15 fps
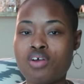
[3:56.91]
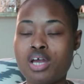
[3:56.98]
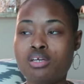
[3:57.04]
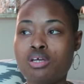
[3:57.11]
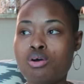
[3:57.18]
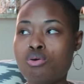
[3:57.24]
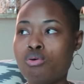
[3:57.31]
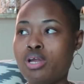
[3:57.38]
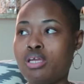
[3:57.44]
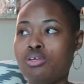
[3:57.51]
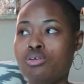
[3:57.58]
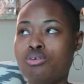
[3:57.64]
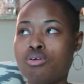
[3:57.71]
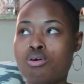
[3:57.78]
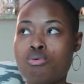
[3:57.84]
I know,
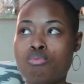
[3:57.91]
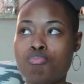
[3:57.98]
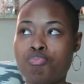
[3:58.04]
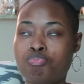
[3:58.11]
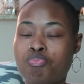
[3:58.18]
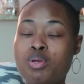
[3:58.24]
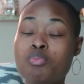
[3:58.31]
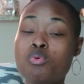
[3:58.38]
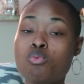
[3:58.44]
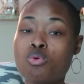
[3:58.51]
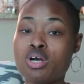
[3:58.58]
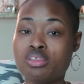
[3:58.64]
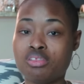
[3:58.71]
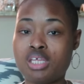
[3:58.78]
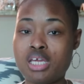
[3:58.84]
you know, people
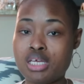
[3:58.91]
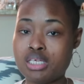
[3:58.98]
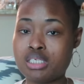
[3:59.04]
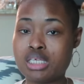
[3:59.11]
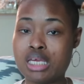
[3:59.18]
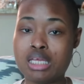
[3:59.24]
want things